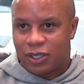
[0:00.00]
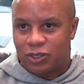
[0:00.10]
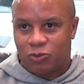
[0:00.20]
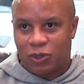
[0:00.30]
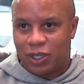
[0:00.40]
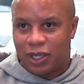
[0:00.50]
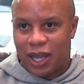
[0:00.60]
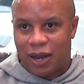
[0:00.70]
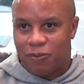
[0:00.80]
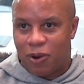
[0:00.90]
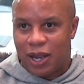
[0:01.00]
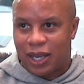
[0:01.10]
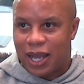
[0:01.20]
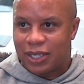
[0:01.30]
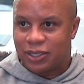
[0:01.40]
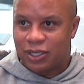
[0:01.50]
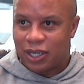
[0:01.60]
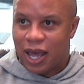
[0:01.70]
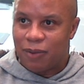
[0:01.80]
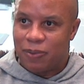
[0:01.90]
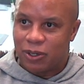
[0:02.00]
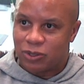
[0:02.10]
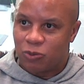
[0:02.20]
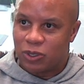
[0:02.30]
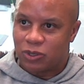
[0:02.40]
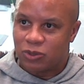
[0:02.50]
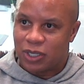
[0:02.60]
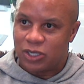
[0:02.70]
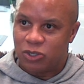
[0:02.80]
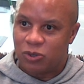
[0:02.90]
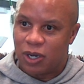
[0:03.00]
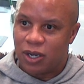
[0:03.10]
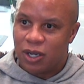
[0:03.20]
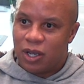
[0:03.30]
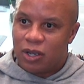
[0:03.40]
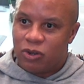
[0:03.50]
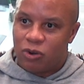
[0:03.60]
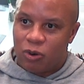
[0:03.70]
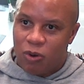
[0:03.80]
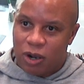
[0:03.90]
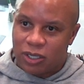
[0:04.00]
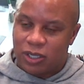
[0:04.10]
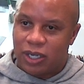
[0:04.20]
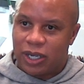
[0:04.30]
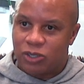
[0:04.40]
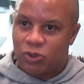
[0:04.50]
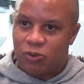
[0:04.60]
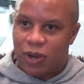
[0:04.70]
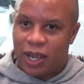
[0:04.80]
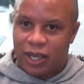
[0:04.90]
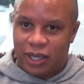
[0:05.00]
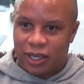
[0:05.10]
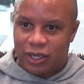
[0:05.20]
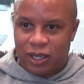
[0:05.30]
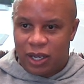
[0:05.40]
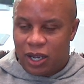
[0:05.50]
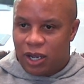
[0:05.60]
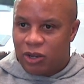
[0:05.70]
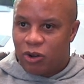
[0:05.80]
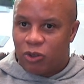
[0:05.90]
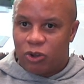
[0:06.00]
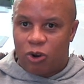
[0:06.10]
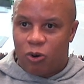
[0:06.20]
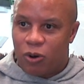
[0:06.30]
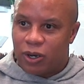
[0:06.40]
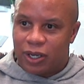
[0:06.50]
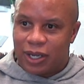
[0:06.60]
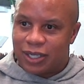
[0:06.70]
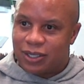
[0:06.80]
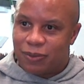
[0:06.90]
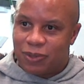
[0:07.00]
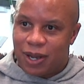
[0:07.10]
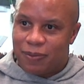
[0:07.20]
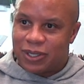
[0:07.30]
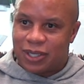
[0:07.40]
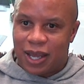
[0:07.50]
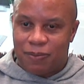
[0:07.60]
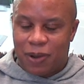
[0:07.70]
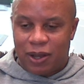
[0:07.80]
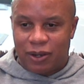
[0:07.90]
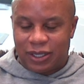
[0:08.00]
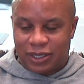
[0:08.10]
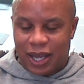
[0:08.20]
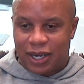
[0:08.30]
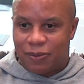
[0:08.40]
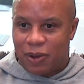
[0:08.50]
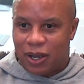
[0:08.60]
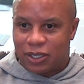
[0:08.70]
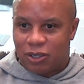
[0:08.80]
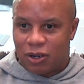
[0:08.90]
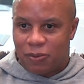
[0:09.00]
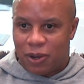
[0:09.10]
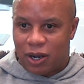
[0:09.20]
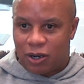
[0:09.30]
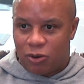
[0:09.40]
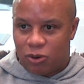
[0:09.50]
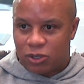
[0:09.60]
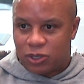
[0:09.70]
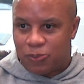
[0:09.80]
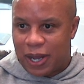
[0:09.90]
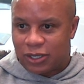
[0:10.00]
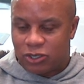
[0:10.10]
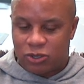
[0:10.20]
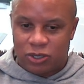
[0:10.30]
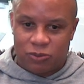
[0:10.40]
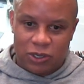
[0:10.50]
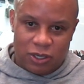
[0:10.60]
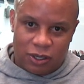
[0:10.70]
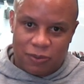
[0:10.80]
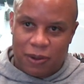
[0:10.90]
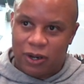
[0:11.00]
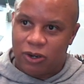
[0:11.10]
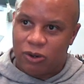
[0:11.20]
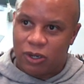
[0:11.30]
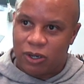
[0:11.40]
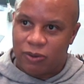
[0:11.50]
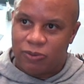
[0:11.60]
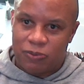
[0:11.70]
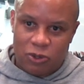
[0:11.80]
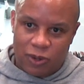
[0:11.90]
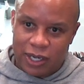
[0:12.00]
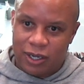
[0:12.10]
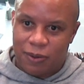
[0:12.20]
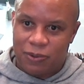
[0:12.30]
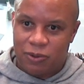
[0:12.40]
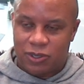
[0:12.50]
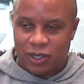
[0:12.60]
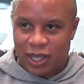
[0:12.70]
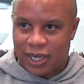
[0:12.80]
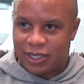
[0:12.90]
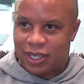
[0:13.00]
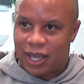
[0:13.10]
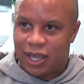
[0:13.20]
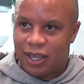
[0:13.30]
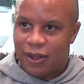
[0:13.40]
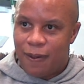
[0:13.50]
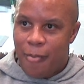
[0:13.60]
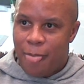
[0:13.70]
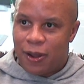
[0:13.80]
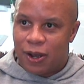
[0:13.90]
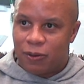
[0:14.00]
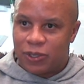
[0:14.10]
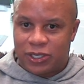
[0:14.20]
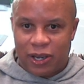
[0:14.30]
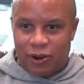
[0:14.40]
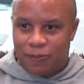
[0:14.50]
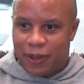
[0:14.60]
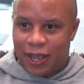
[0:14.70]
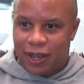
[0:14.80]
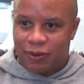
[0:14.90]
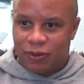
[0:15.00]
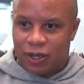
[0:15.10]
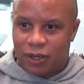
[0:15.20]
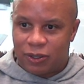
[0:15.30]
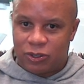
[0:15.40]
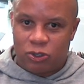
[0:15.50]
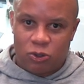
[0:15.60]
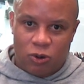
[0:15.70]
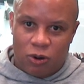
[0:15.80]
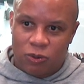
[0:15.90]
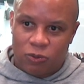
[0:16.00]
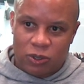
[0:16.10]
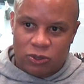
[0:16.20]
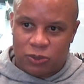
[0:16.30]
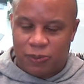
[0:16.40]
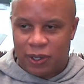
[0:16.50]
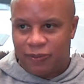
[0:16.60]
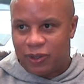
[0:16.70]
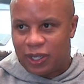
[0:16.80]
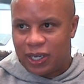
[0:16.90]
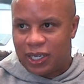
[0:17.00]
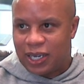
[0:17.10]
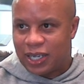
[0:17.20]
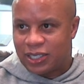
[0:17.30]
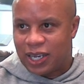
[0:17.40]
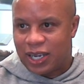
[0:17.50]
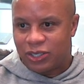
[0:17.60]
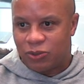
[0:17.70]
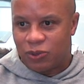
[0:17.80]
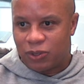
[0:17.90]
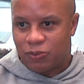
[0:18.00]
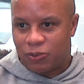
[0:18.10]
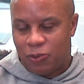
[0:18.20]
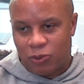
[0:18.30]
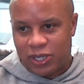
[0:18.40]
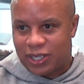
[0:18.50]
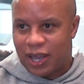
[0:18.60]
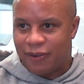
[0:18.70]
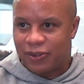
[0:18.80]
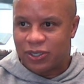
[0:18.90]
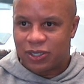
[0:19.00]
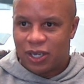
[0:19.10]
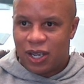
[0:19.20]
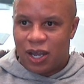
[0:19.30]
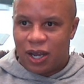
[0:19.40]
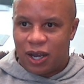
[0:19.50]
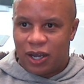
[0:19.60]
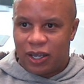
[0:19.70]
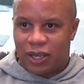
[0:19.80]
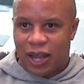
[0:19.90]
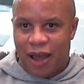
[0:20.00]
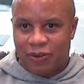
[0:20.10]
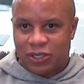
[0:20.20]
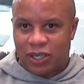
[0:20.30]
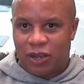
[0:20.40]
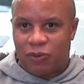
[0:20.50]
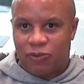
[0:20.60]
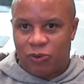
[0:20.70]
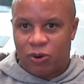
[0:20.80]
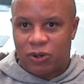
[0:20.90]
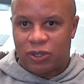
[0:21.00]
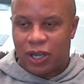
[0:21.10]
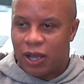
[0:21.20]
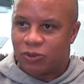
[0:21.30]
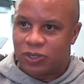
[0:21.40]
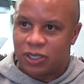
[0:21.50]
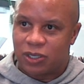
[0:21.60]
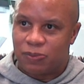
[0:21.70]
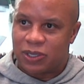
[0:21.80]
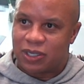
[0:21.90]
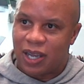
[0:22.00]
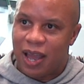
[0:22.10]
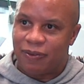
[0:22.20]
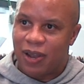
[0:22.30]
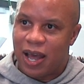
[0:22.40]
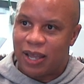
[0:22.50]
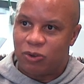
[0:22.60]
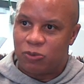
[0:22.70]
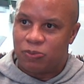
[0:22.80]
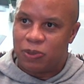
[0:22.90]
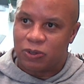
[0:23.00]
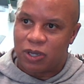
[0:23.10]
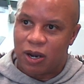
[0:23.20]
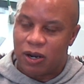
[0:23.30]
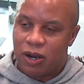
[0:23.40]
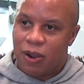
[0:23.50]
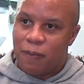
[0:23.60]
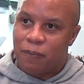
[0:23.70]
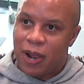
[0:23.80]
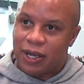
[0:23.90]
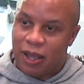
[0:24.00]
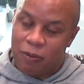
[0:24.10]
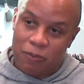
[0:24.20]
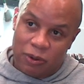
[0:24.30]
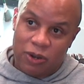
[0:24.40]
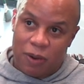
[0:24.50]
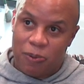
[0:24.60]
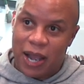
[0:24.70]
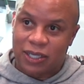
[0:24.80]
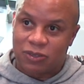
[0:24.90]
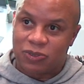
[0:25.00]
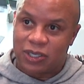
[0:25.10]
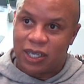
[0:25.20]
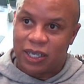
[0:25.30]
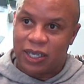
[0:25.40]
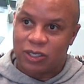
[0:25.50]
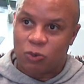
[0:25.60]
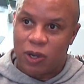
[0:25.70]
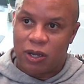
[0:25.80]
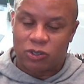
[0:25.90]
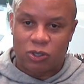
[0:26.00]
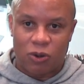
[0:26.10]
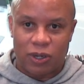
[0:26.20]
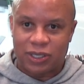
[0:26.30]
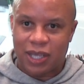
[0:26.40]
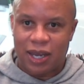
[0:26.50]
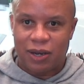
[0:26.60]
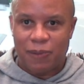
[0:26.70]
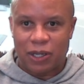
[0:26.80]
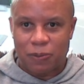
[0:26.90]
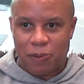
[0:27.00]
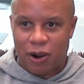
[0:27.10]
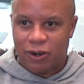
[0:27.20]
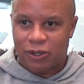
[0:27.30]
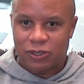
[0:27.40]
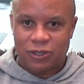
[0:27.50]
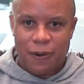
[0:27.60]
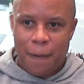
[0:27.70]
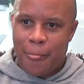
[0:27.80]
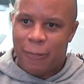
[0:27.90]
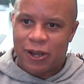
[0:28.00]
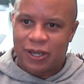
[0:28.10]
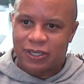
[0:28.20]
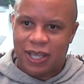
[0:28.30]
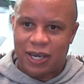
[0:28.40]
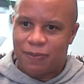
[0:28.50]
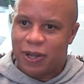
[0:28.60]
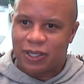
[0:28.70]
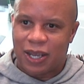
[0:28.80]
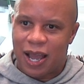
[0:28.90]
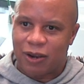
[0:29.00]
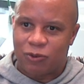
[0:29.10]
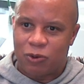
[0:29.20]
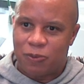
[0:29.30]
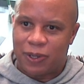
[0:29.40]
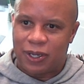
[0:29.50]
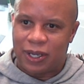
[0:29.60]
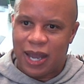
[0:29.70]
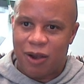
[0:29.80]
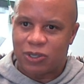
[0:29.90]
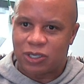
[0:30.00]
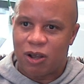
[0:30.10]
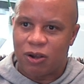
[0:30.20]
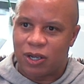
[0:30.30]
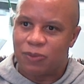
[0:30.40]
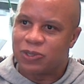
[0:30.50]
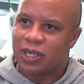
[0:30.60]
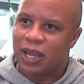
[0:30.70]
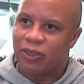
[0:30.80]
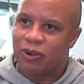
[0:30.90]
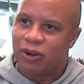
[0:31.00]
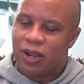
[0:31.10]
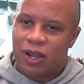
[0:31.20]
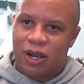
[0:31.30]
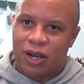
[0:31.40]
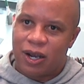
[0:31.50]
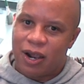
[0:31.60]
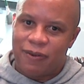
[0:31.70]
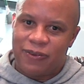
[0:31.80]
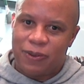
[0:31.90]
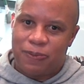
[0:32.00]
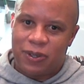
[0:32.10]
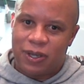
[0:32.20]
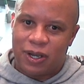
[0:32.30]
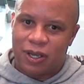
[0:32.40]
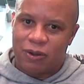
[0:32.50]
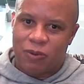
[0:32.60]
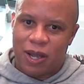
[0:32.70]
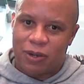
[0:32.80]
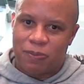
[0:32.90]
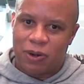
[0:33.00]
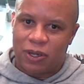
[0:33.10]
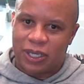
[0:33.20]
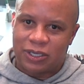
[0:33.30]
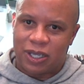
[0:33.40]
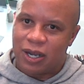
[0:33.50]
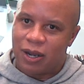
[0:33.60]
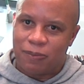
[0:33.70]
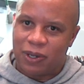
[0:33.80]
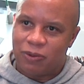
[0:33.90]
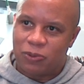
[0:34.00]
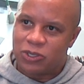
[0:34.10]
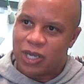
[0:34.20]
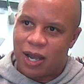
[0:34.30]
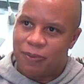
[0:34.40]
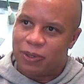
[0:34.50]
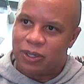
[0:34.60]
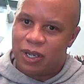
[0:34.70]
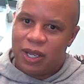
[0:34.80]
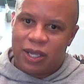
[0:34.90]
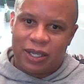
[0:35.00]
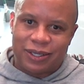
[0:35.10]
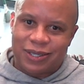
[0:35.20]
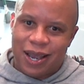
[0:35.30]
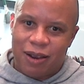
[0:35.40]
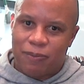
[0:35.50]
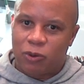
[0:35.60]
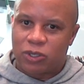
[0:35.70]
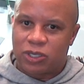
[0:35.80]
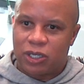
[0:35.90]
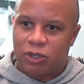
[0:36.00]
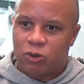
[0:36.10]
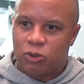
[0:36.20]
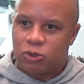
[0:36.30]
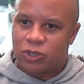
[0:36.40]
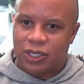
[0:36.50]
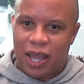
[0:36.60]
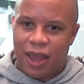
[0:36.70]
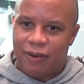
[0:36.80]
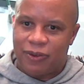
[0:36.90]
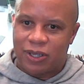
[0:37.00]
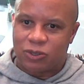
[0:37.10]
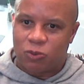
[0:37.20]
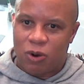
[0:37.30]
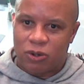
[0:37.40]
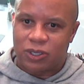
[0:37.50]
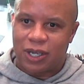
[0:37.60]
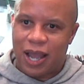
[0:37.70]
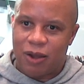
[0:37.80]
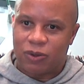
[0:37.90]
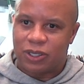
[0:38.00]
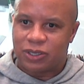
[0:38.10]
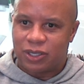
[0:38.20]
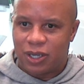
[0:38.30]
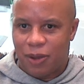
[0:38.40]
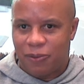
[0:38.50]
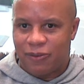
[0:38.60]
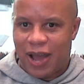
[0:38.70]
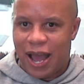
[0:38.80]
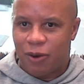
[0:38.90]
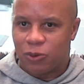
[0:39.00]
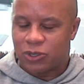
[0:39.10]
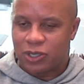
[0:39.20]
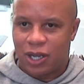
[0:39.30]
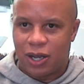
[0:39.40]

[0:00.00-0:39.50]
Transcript: really a lot of bright lights and a lot of bells and whistles as you, you know, walk into the entryway. And then, you know, the court, and that's something I'm excited about. I talk about our court sponsors, and we talked about it earlier, from UAW to They Say with Terry Payne, Duo with Will Smith, and then Elite Education with Maurice Evans, and obviously Henry Ford Health System is the lifeline, who built our helped build our practice facility as well. So excited about the partners. Excited about the locker room and how it's all come together. Our VP, LaRonda Burley, has done an unbelievable job, and the entire Motor City Cruise staff has worked countless number of hours